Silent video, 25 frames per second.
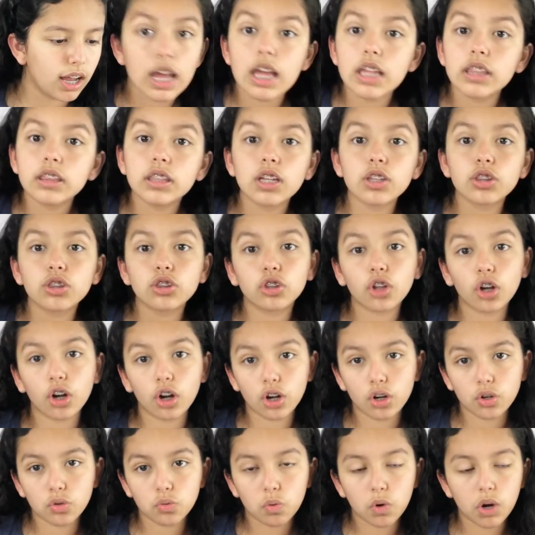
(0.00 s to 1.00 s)
The
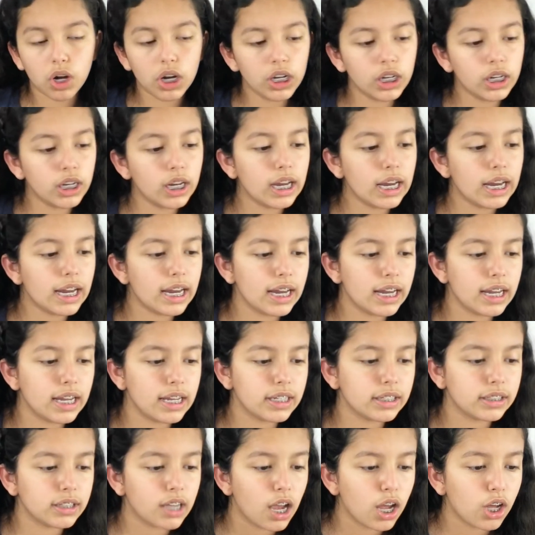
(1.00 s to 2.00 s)
third one
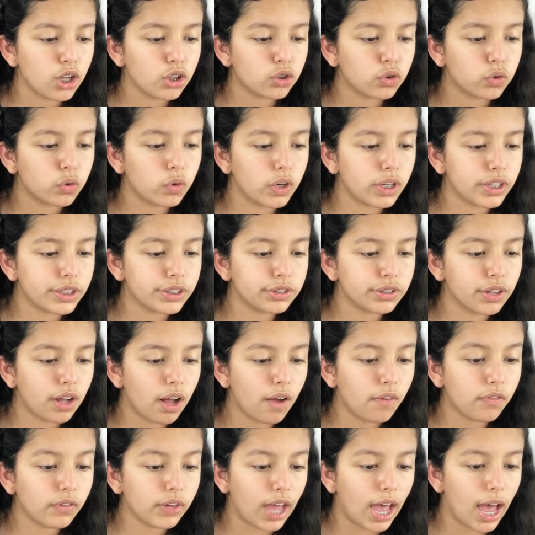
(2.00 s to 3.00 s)
is twist
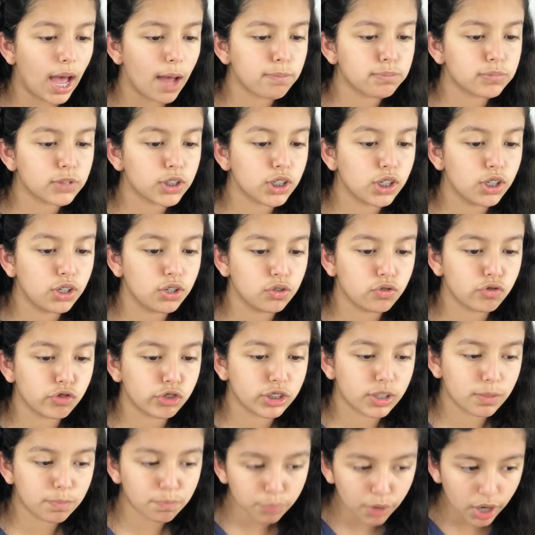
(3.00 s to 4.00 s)
off cap to use
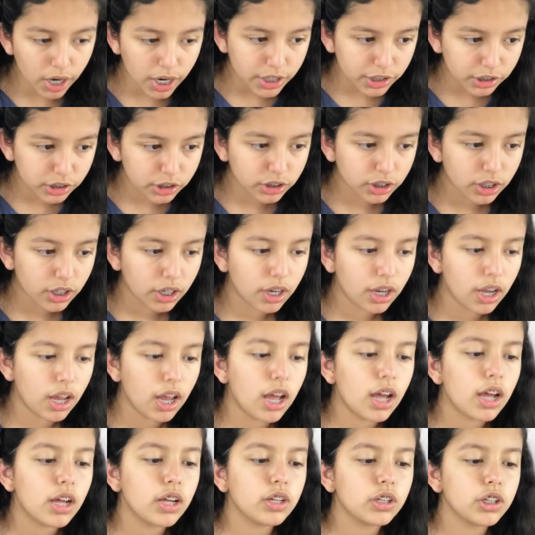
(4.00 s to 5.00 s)
the brush.
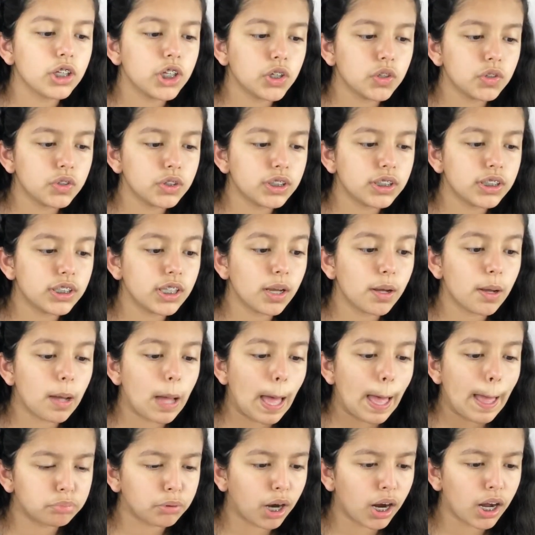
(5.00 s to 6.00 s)
Use the
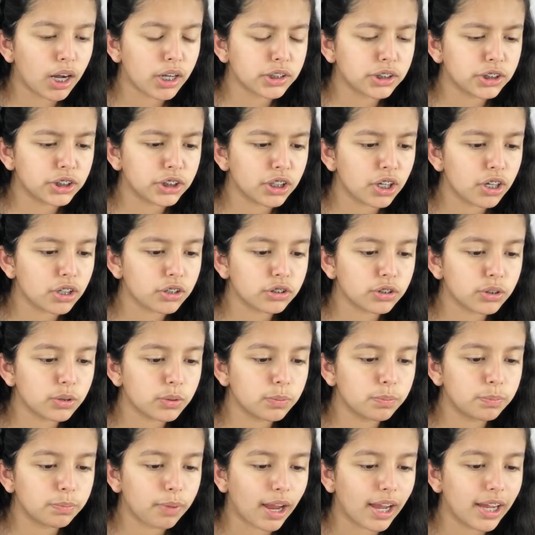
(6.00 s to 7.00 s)
brush to
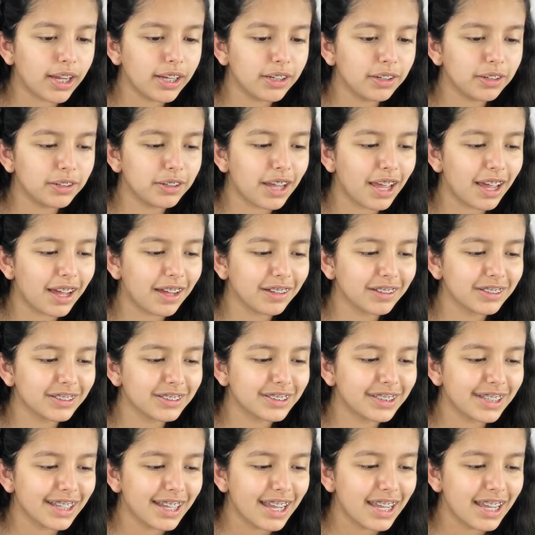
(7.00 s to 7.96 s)
paint your nails.